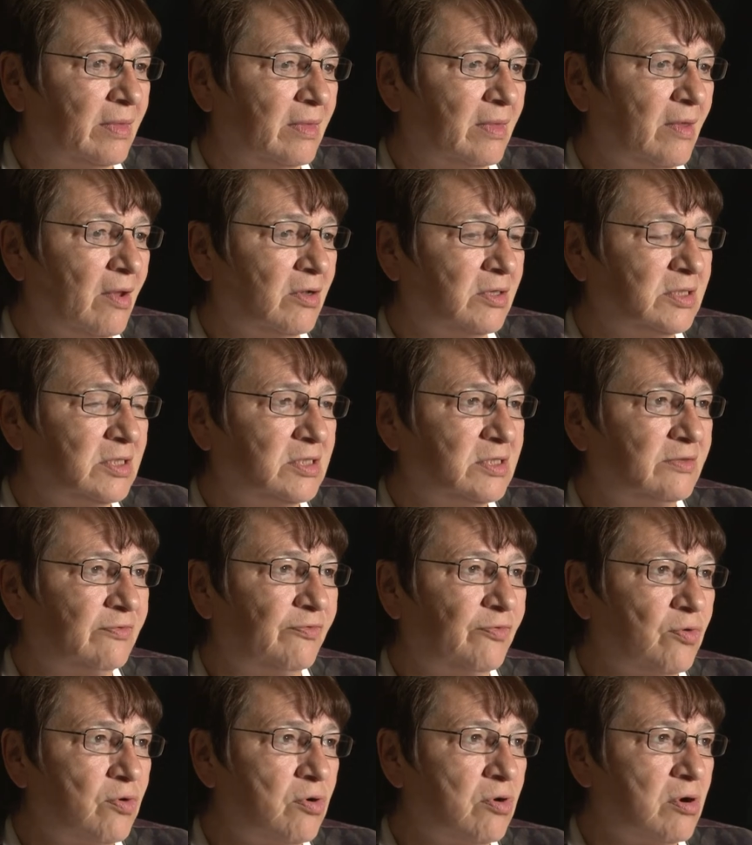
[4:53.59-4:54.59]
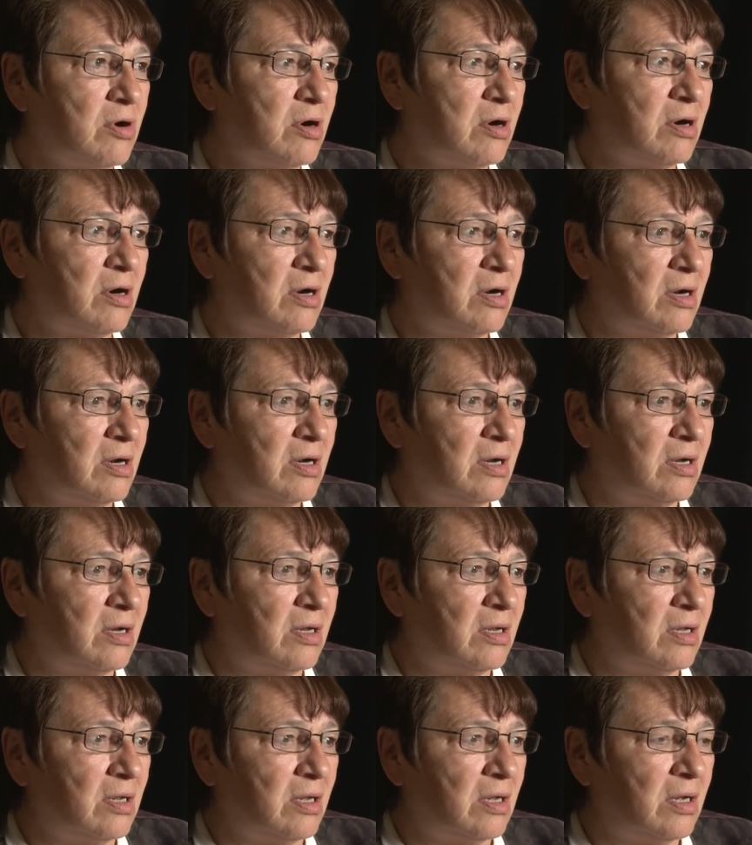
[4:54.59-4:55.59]
not just for
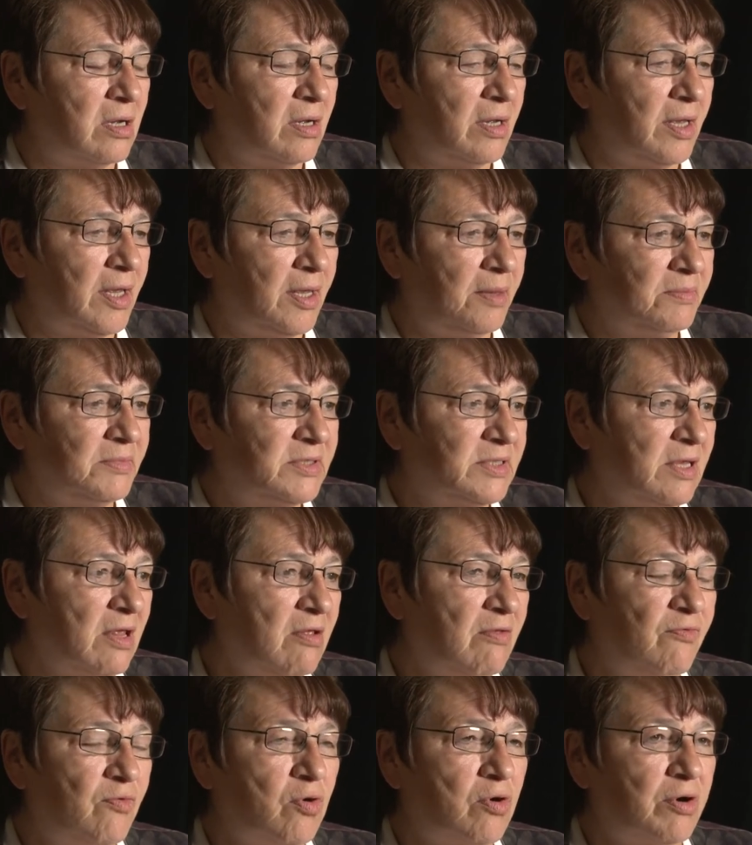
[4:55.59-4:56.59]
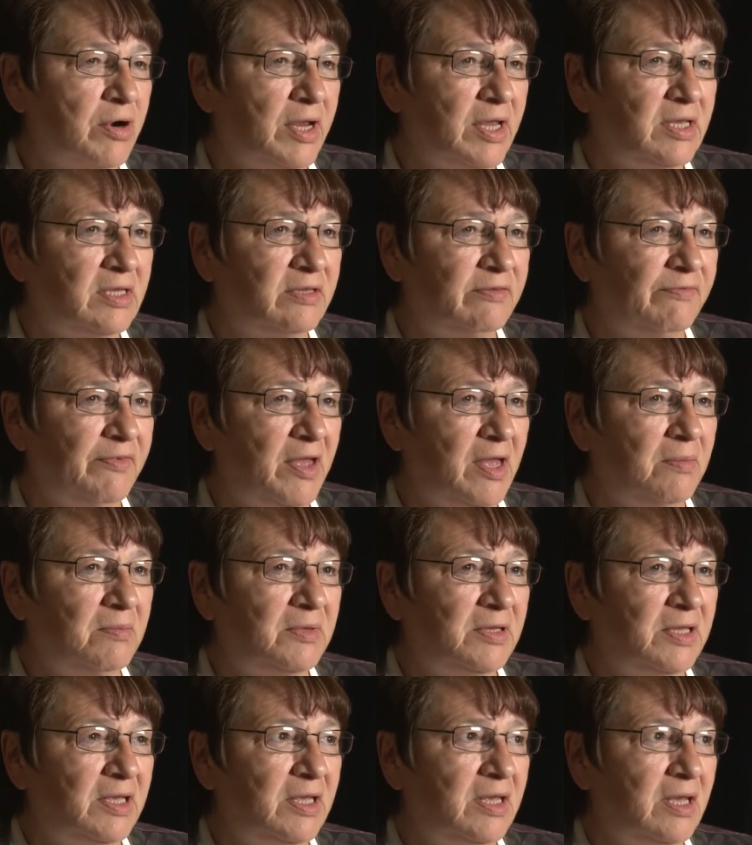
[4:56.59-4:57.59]
himself or his
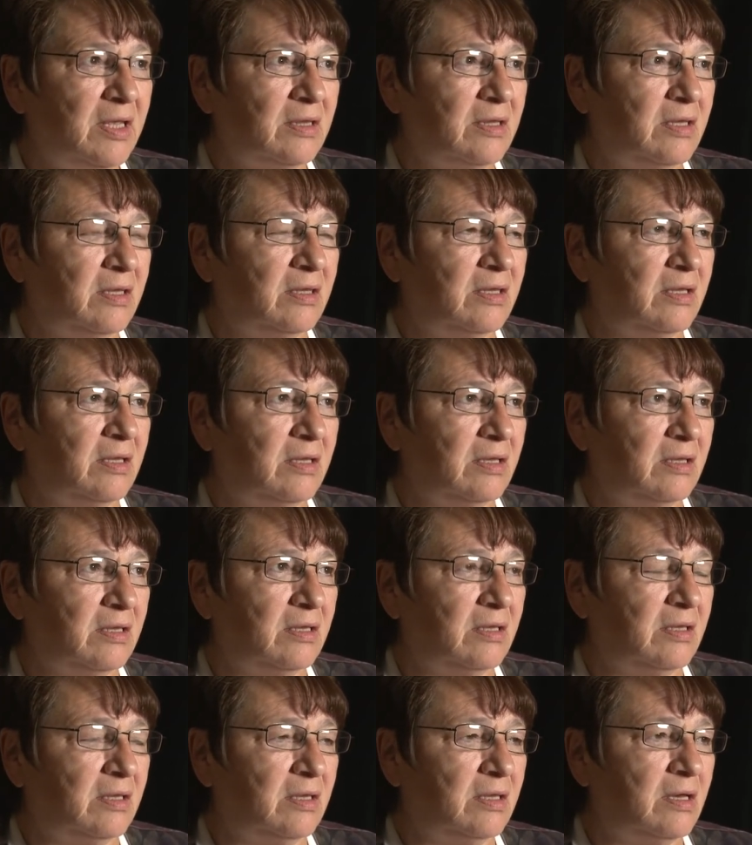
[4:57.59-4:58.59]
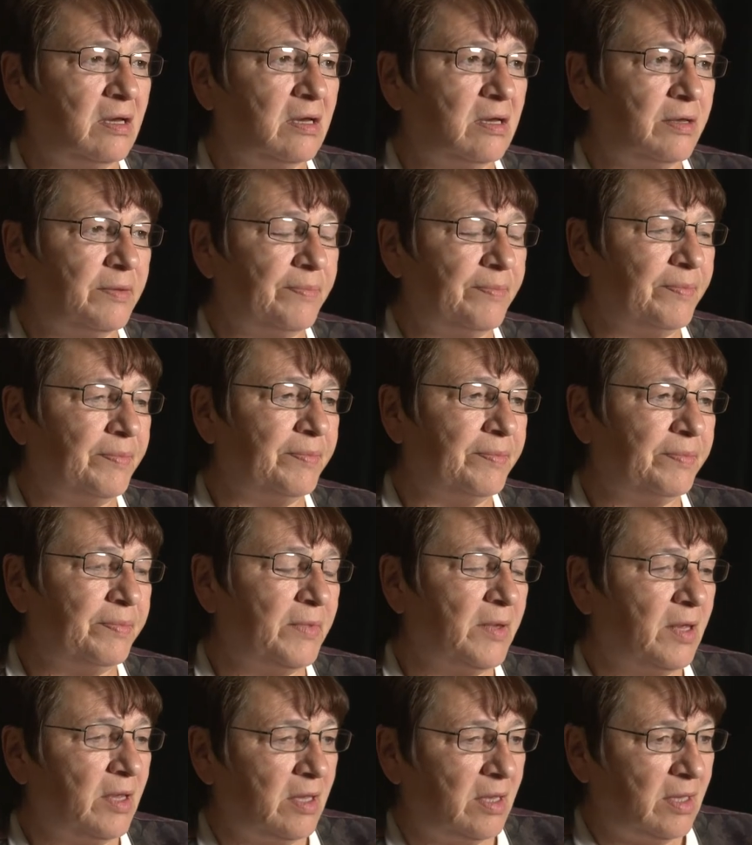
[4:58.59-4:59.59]
family. Yet, uh,
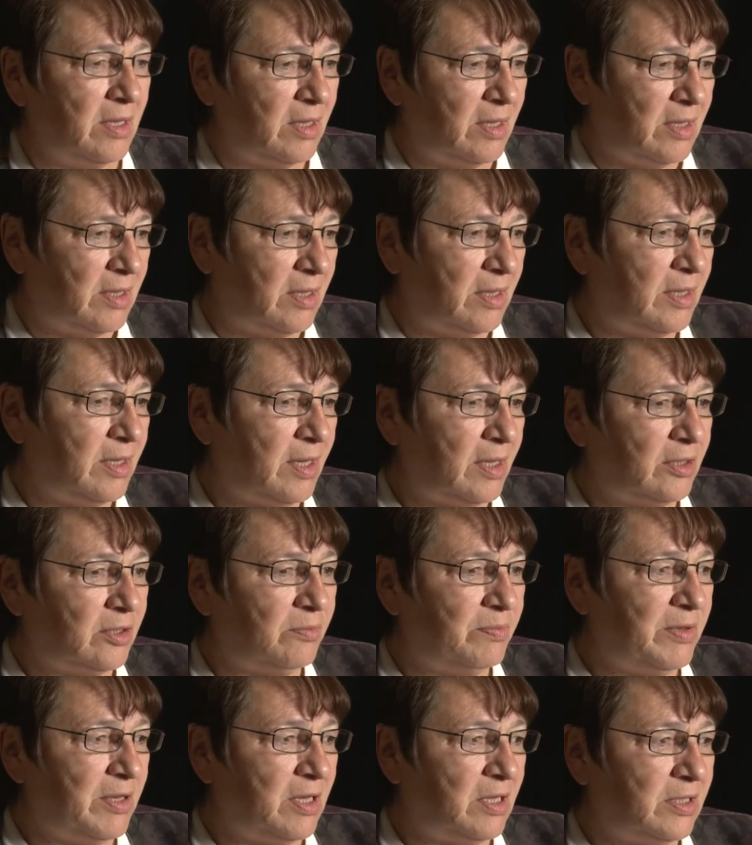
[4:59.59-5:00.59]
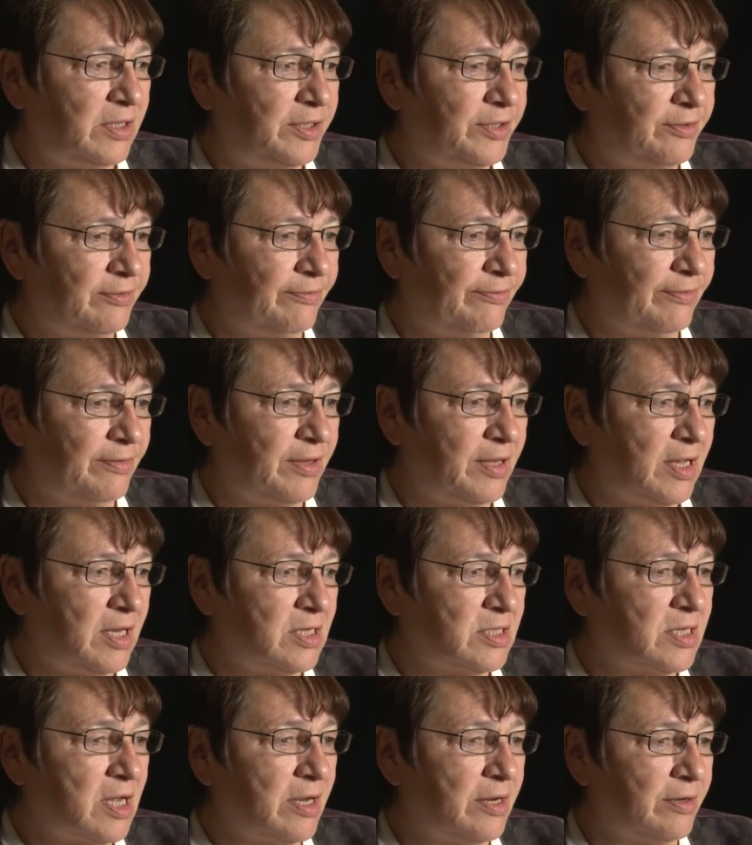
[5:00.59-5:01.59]
he had to be a leader for the
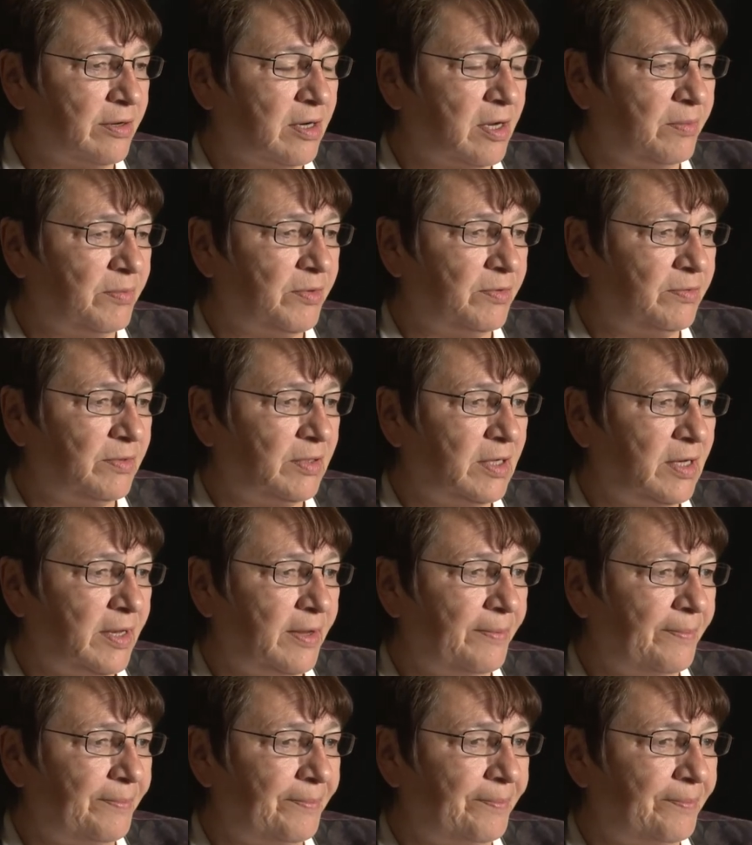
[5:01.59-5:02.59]
entire community.